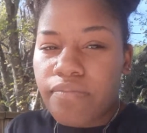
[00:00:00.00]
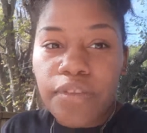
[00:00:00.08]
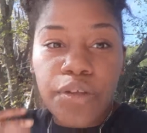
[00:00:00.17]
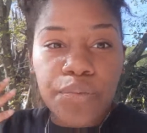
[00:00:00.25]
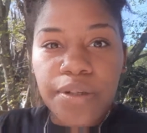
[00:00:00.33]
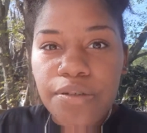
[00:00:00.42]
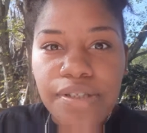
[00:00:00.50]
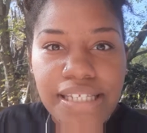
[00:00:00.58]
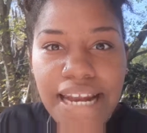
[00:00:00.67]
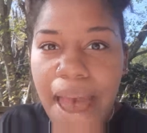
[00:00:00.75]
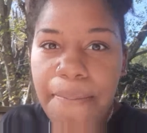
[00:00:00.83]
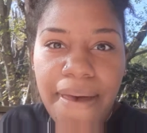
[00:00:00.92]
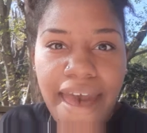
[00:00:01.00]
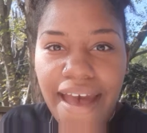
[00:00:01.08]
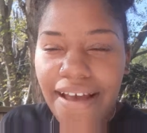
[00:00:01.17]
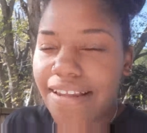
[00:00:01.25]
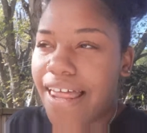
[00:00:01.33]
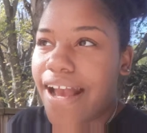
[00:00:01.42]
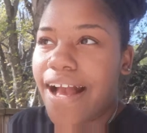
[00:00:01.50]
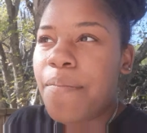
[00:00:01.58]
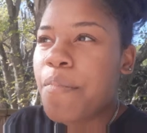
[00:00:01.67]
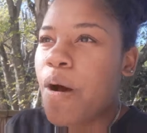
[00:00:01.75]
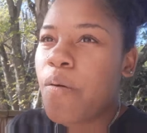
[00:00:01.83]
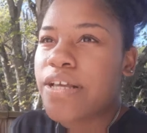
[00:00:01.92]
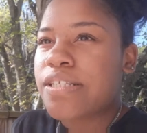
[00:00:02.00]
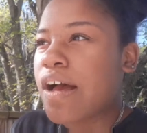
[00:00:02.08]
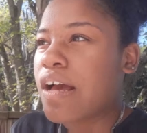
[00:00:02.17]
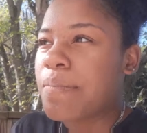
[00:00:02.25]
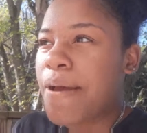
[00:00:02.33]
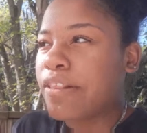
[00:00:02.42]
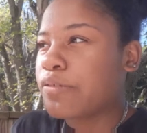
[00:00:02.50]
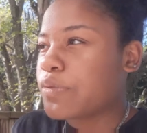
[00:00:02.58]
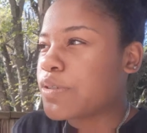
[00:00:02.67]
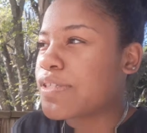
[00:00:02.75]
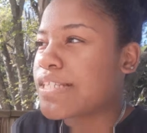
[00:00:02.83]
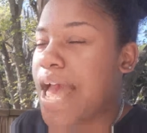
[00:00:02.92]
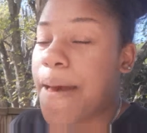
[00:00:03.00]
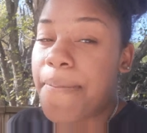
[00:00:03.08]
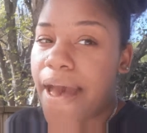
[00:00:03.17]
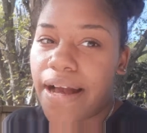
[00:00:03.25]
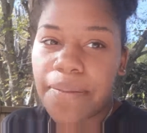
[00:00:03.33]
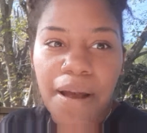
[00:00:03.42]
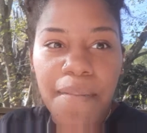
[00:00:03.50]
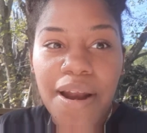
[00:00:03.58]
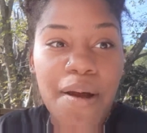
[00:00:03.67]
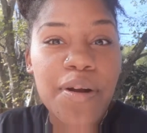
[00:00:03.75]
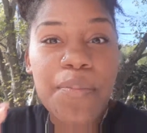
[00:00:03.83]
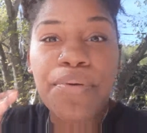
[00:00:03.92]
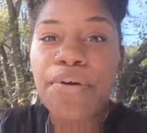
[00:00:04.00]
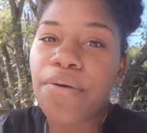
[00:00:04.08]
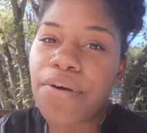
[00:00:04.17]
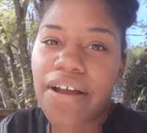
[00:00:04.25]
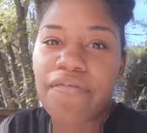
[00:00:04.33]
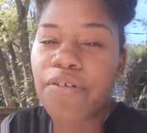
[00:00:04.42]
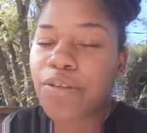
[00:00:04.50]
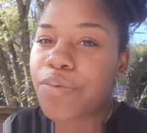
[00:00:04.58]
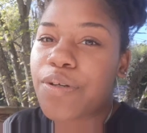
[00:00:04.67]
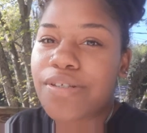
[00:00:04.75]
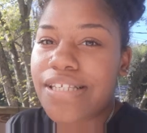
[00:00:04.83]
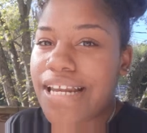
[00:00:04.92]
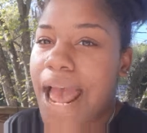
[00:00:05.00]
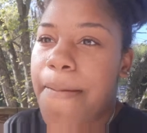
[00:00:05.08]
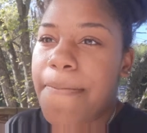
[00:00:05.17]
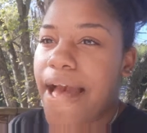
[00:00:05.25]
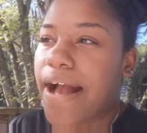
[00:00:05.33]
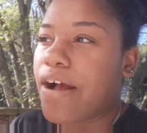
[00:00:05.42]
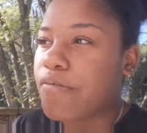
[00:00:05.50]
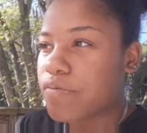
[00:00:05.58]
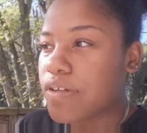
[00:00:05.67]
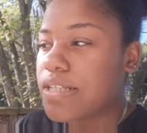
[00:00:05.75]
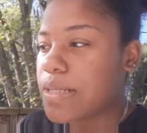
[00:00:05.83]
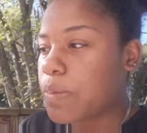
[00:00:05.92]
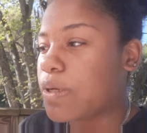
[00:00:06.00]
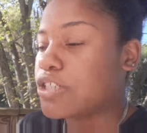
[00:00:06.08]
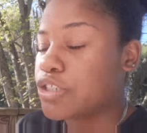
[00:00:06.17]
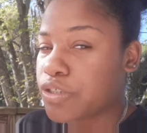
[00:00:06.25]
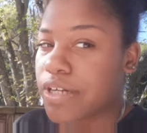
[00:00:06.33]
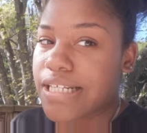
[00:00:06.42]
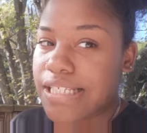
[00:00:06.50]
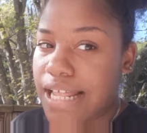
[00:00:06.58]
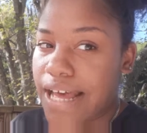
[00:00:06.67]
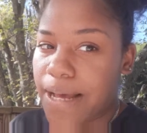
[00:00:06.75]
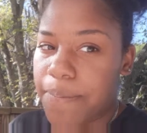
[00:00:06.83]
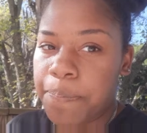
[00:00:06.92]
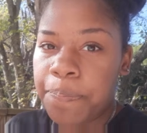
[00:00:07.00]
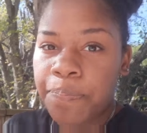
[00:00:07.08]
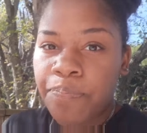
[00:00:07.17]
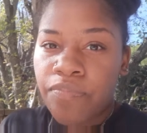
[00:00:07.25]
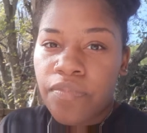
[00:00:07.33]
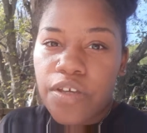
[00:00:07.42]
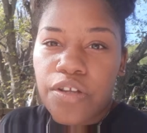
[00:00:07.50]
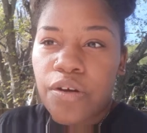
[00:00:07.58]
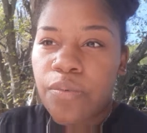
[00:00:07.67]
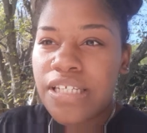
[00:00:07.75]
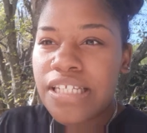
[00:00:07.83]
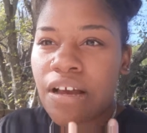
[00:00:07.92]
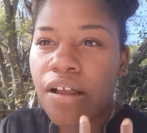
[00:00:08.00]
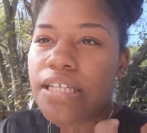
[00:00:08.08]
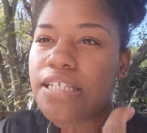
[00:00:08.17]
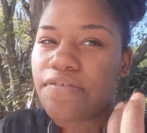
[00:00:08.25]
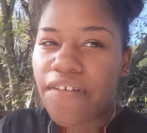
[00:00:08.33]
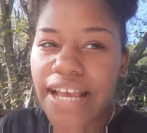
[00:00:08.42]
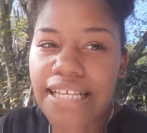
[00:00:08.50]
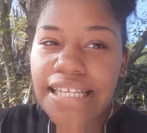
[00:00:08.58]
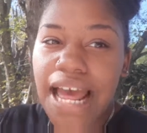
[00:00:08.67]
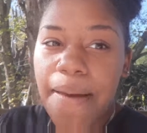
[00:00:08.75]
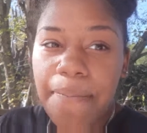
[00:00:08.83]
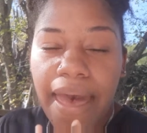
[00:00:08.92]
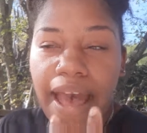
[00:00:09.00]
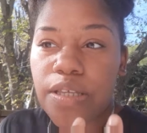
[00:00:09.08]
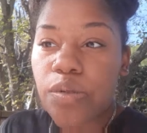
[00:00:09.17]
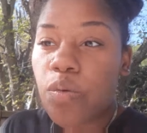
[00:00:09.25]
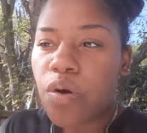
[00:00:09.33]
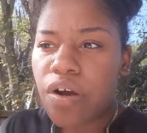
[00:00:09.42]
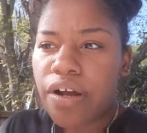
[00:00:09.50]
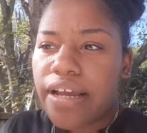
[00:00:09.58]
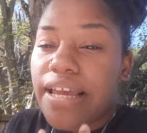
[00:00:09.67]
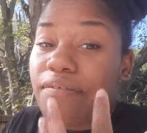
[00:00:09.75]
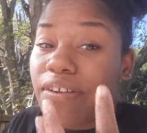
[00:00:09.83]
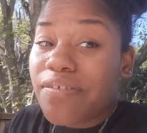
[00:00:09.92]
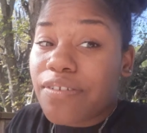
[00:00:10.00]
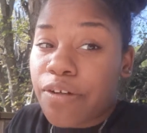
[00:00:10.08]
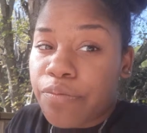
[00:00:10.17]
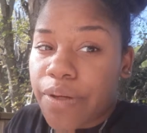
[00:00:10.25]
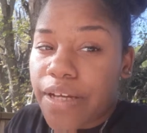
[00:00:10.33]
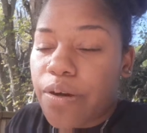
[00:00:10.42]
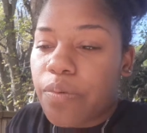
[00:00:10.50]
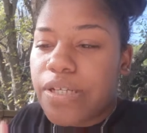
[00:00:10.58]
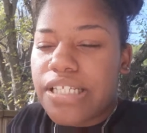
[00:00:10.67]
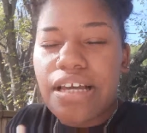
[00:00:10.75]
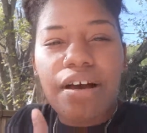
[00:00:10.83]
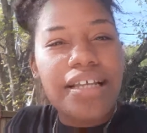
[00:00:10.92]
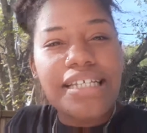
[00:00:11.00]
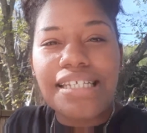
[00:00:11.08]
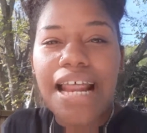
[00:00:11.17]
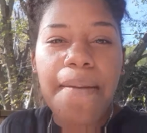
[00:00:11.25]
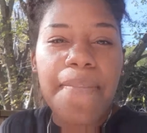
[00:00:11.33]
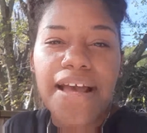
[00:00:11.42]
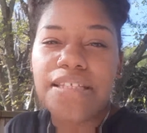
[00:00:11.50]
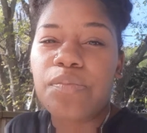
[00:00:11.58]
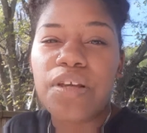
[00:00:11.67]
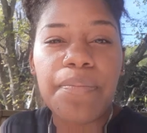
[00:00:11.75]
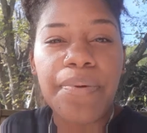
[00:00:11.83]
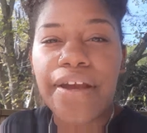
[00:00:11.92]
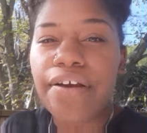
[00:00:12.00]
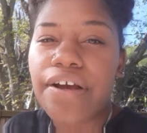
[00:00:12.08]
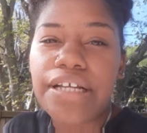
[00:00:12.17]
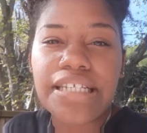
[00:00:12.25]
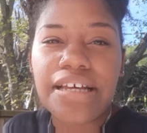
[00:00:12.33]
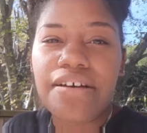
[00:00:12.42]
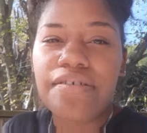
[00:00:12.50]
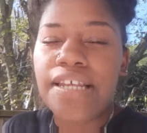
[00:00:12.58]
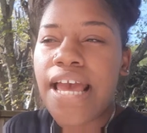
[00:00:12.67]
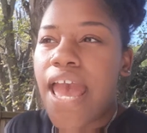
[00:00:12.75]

the real snapback, like I'm always talking about the real snapback. I'm coming out with a program for the real snapback. I really want to stress that we see all these fake snapbacks, or even if they're real, we see all these snapbacks and we compare ourselves.